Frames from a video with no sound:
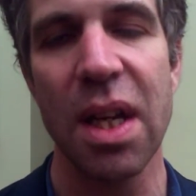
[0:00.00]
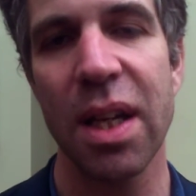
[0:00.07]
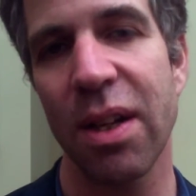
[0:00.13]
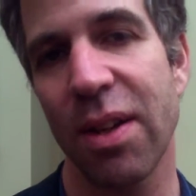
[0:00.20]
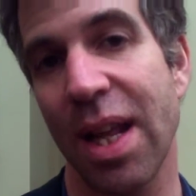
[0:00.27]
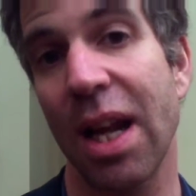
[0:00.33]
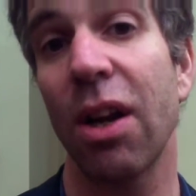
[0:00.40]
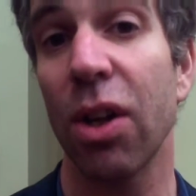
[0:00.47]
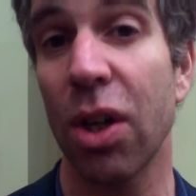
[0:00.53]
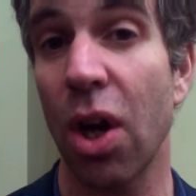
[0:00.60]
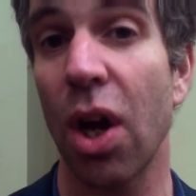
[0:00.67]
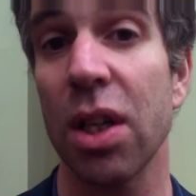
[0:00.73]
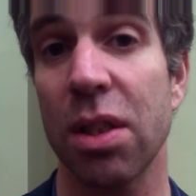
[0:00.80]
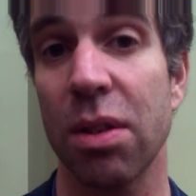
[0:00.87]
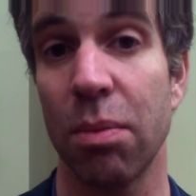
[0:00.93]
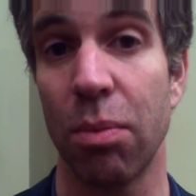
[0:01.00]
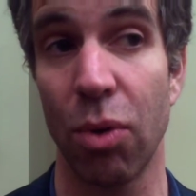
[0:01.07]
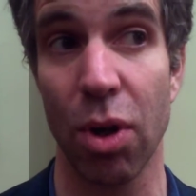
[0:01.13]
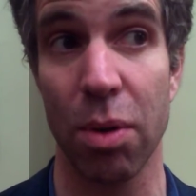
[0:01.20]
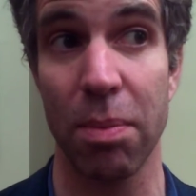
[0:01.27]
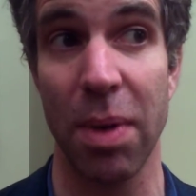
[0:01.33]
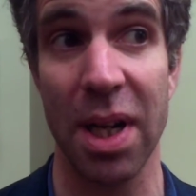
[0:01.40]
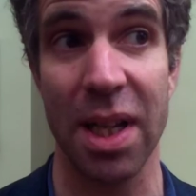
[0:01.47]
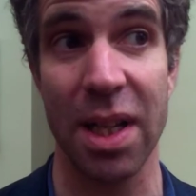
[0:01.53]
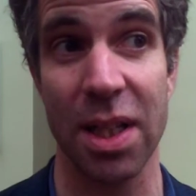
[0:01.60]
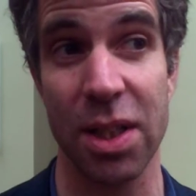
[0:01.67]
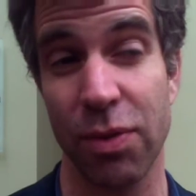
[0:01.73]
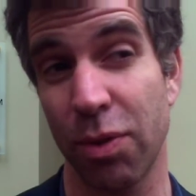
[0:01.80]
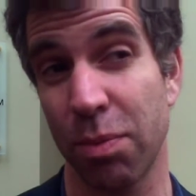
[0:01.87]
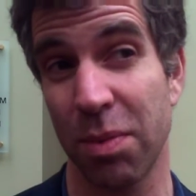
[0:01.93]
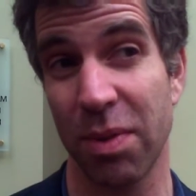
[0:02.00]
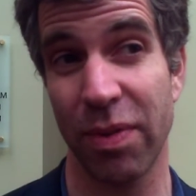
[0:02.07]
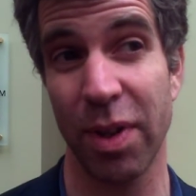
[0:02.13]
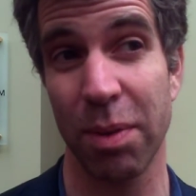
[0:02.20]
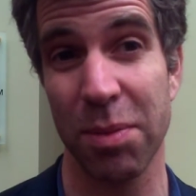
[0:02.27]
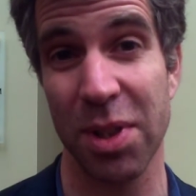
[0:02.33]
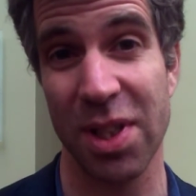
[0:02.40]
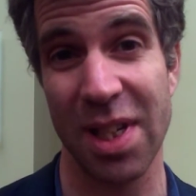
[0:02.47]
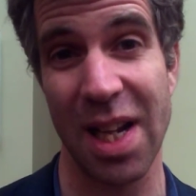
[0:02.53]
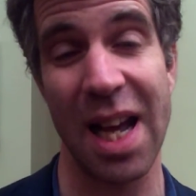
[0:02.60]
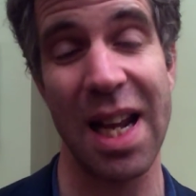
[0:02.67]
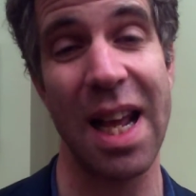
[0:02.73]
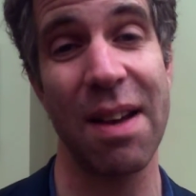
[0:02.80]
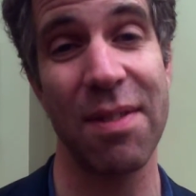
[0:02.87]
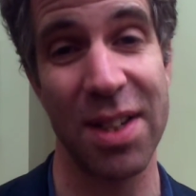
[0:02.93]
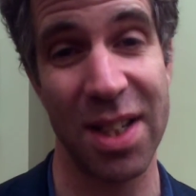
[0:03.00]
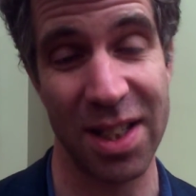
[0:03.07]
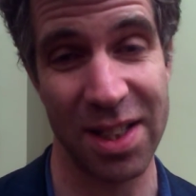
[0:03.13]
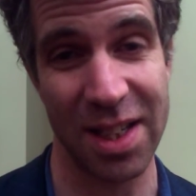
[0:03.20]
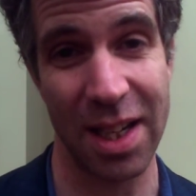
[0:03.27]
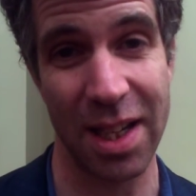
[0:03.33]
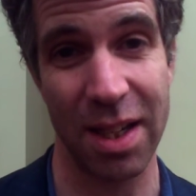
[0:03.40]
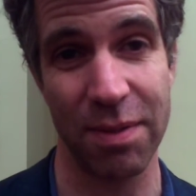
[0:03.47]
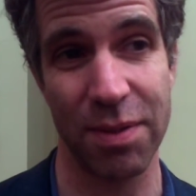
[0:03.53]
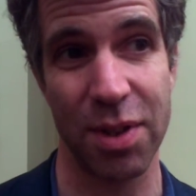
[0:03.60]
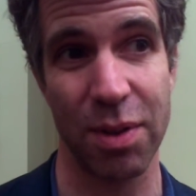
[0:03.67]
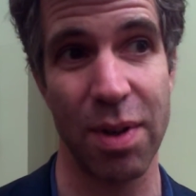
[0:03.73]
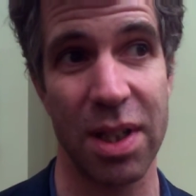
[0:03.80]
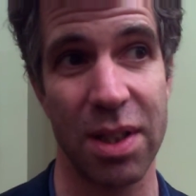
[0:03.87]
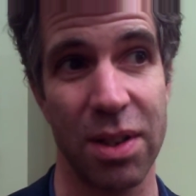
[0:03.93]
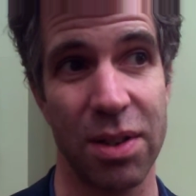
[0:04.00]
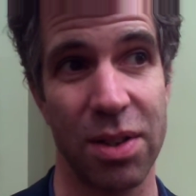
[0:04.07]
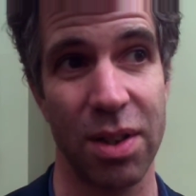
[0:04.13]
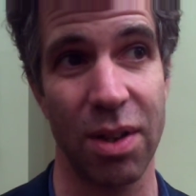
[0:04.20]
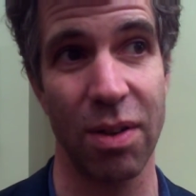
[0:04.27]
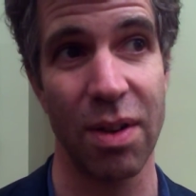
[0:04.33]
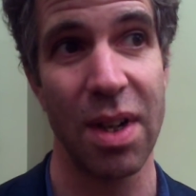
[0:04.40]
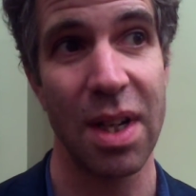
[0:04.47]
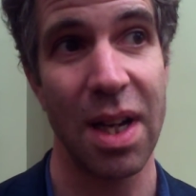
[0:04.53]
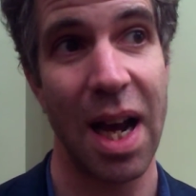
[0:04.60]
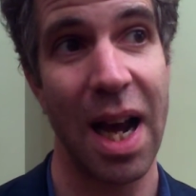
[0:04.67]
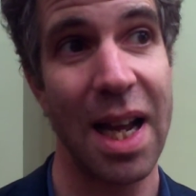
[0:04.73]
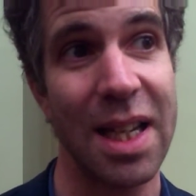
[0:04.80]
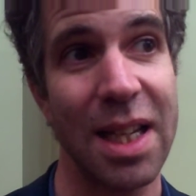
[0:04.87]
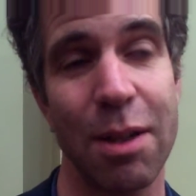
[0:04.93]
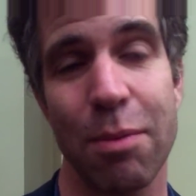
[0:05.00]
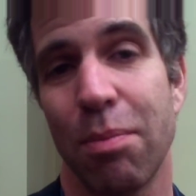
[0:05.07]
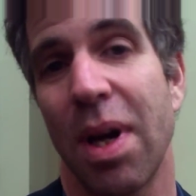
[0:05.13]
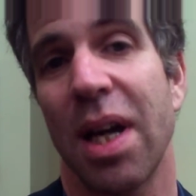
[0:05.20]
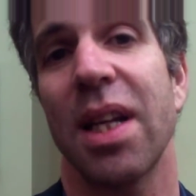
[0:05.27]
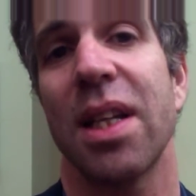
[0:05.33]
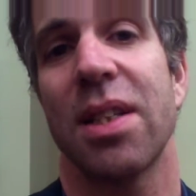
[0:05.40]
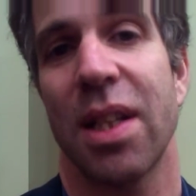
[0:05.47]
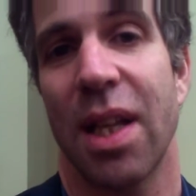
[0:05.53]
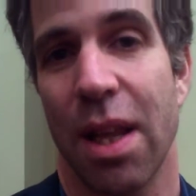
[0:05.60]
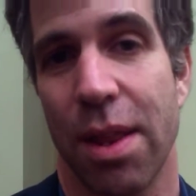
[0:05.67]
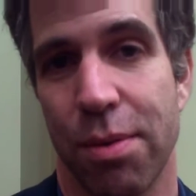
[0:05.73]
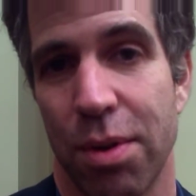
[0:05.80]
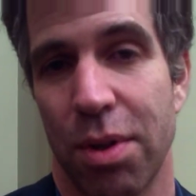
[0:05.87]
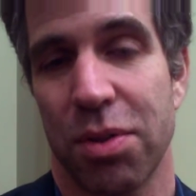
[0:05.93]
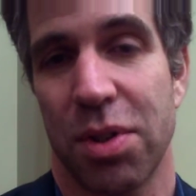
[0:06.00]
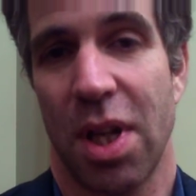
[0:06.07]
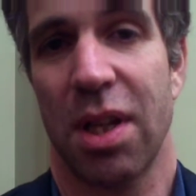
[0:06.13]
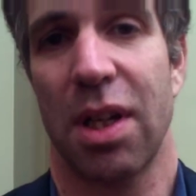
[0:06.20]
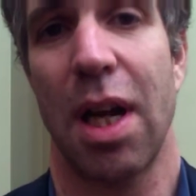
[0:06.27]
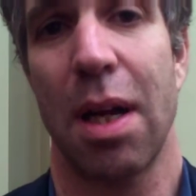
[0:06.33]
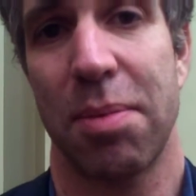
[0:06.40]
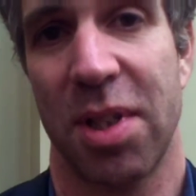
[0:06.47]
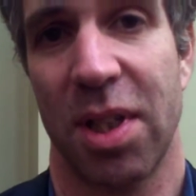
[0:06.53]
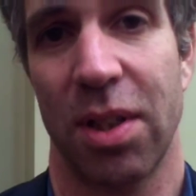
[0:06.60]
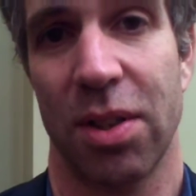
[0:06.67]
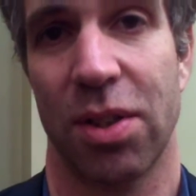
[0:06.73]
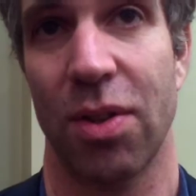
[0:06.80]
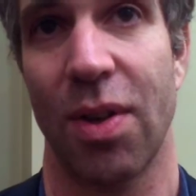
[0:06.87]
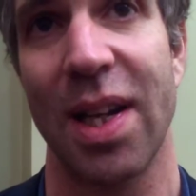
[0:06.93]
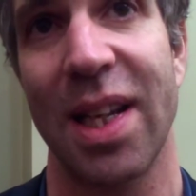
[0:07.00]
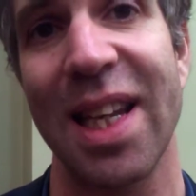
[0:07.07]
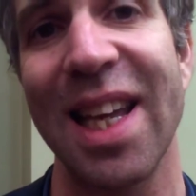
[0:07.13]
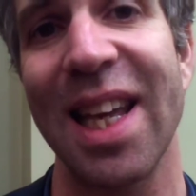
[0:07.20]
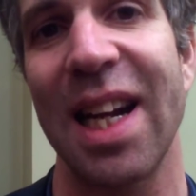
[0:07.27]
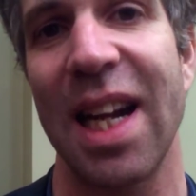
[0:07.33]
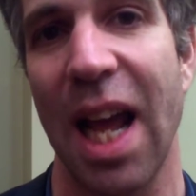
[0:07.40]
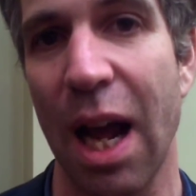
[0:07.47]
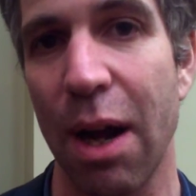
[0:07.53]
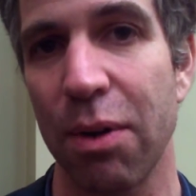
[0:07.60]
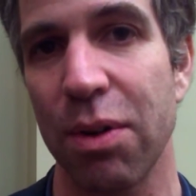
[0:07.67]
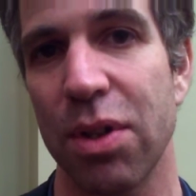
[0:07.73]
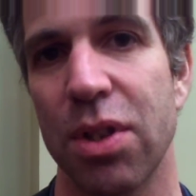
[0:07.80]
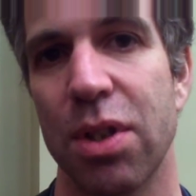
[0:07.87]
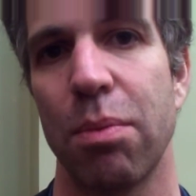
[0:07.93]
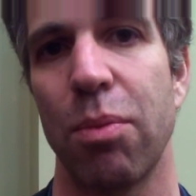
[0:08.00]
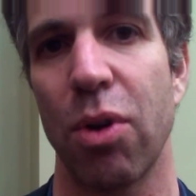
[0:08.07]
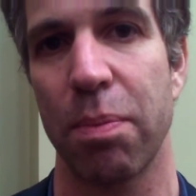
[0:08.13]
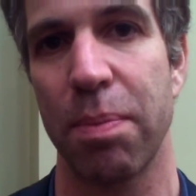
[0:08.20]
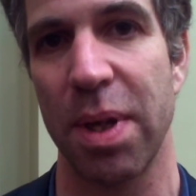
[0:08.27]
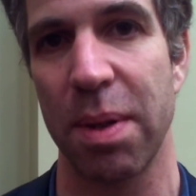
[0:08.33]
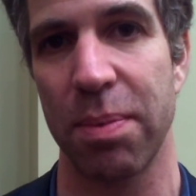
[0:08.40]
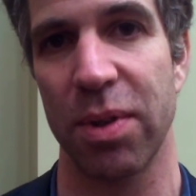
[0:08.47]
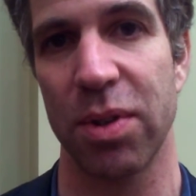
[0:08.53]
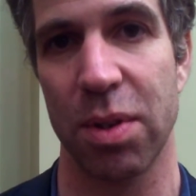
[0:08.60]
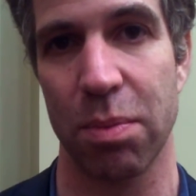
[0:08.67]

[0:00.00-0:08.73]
That all costs more money. This film does not have an executive director, so I need money to get through those other obstacles so I can get it out to more people.